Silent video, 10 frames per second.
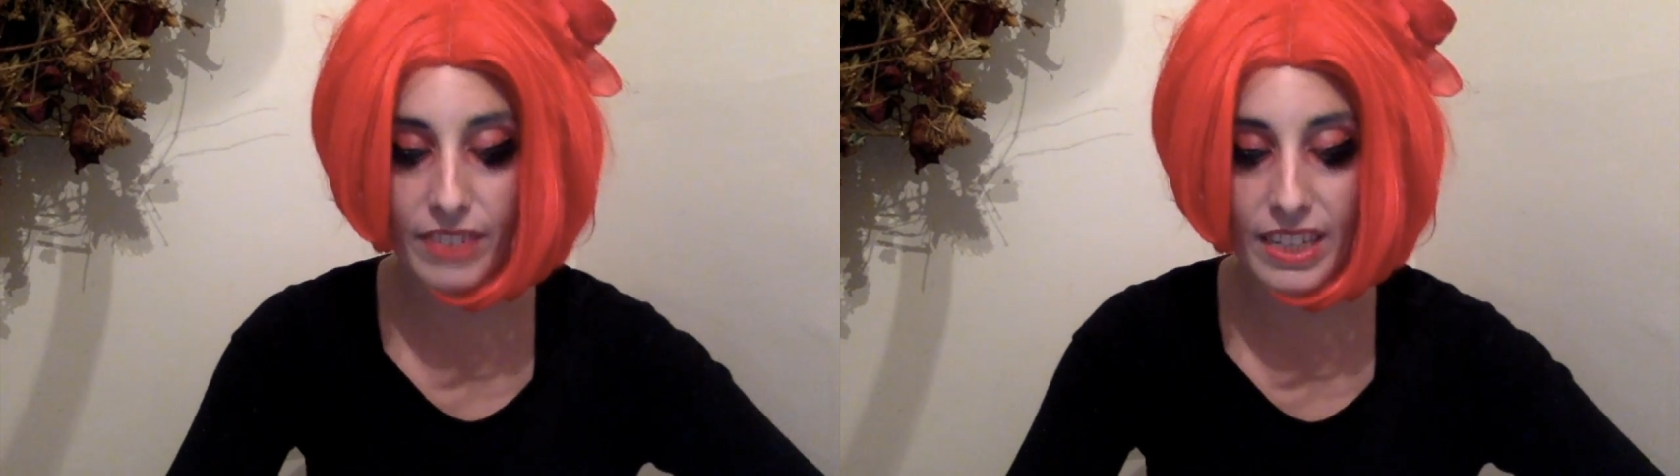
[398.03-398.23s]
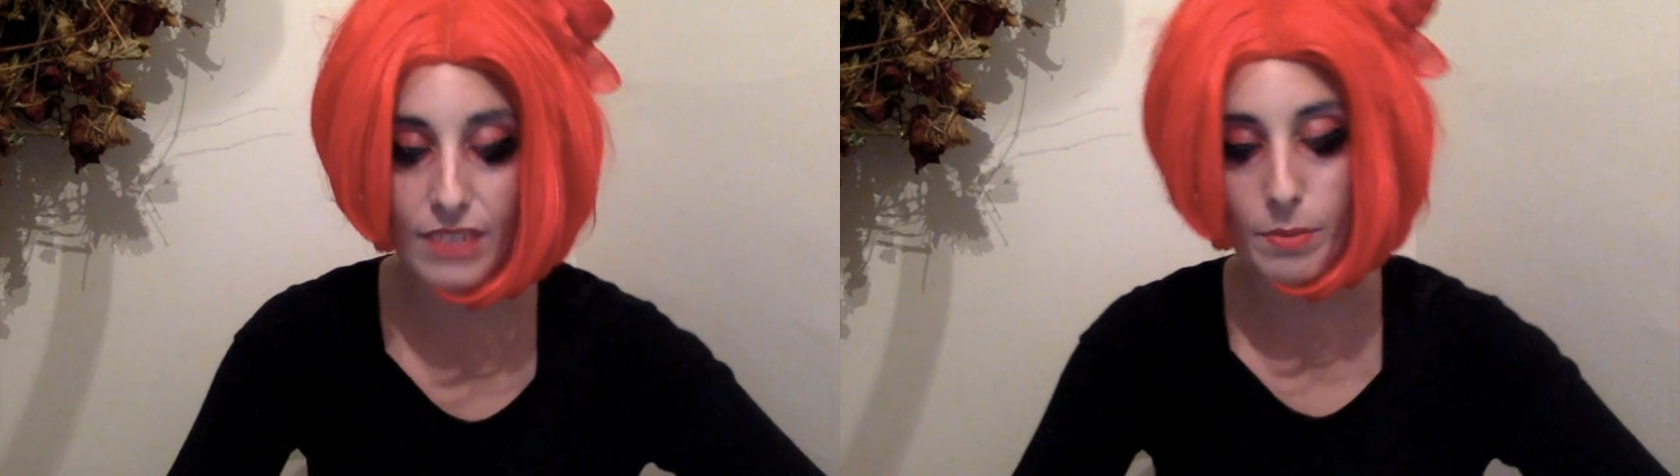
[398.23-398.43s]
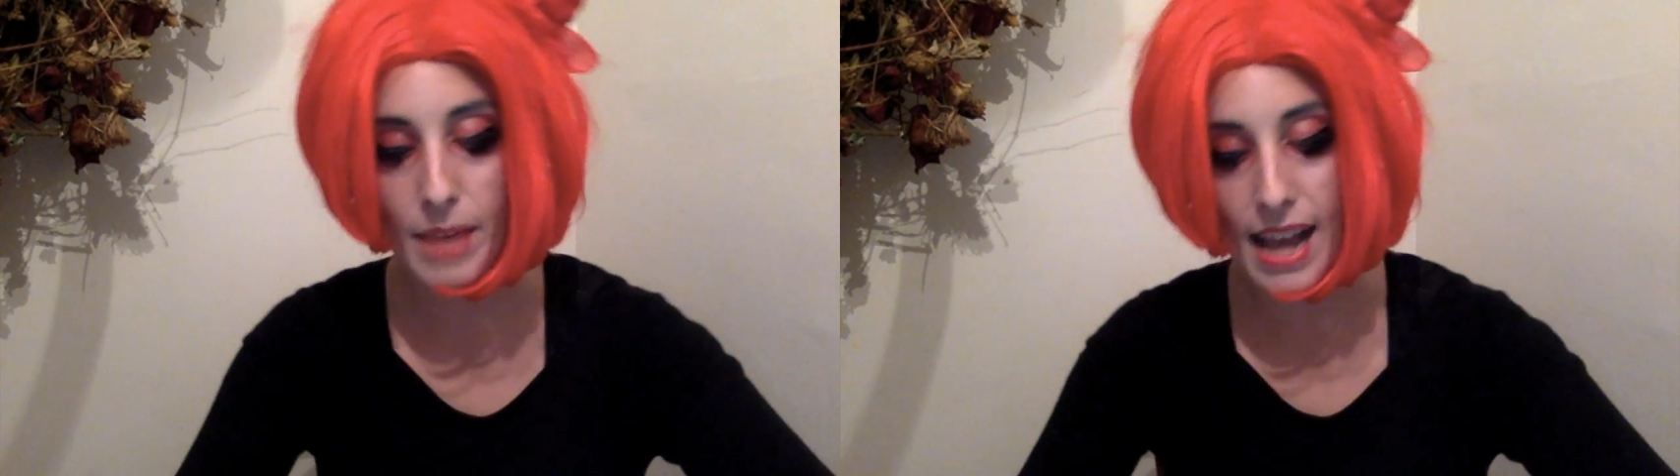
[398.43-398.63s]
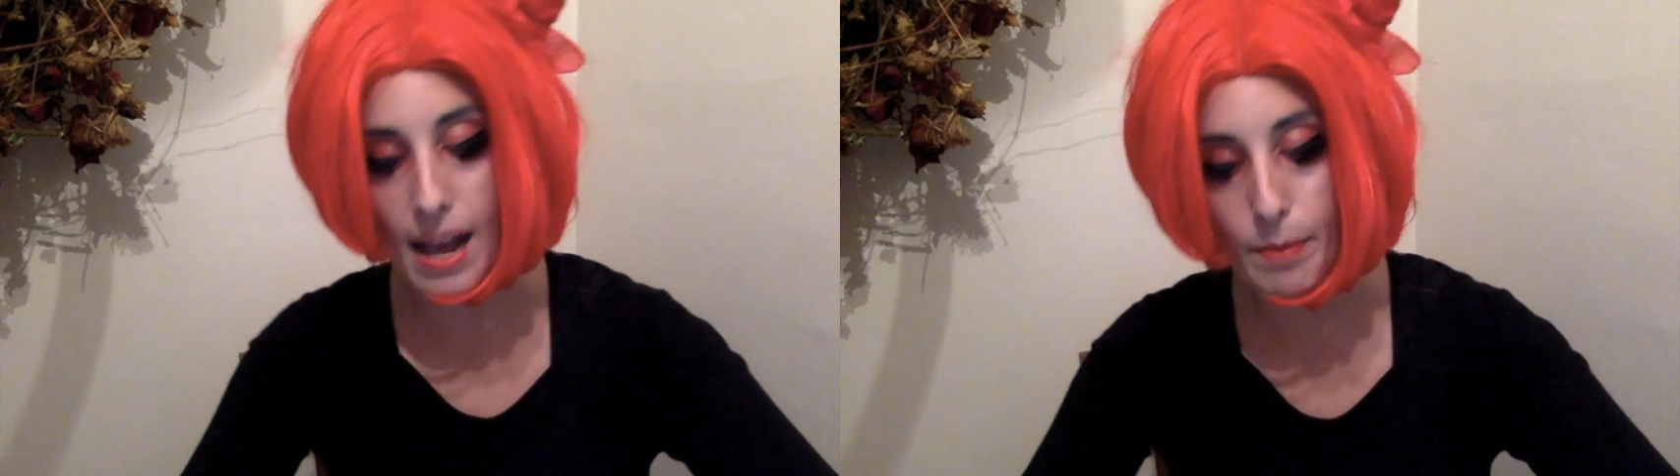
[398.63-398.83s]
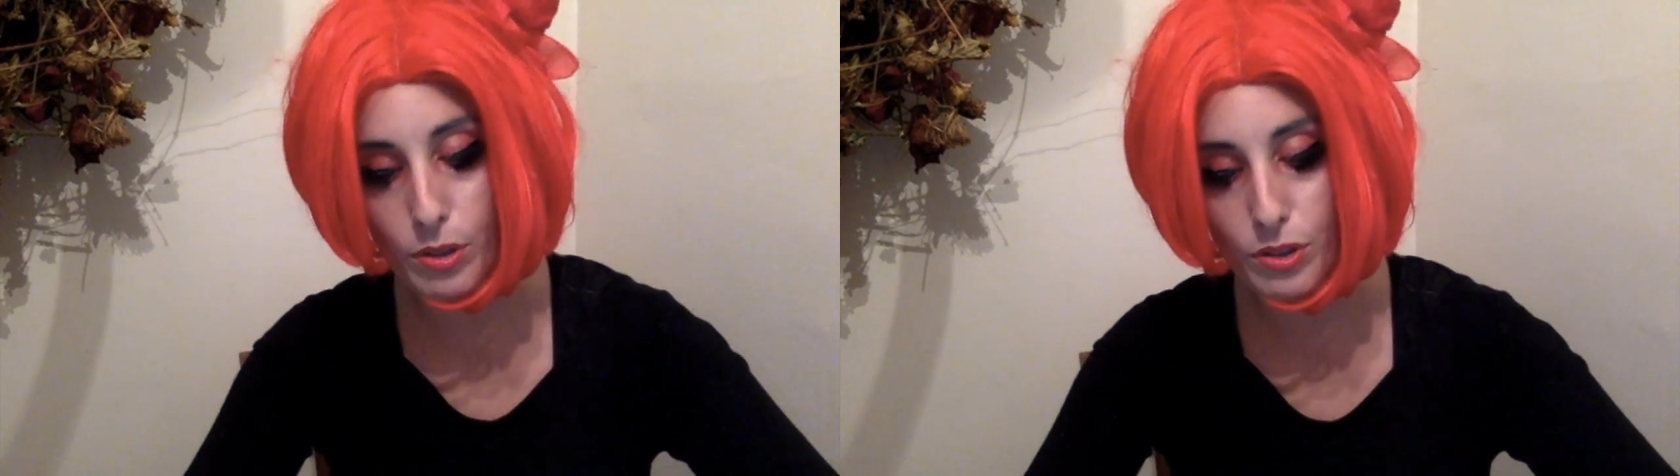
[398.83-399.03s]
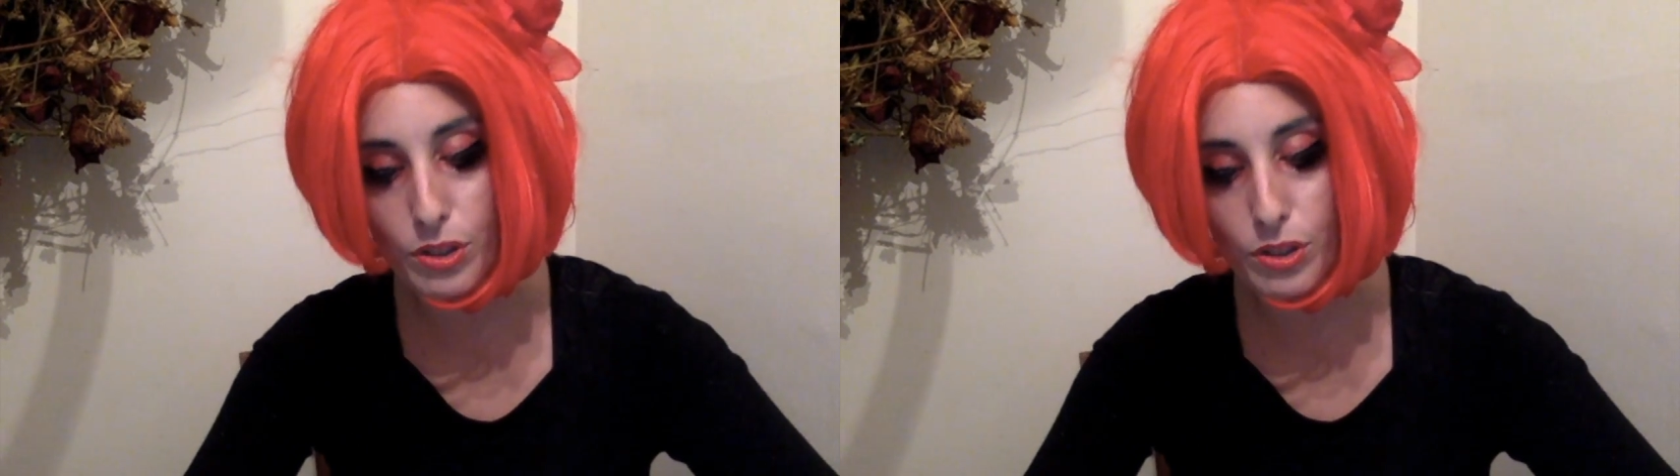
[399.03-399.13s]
eats from the apple.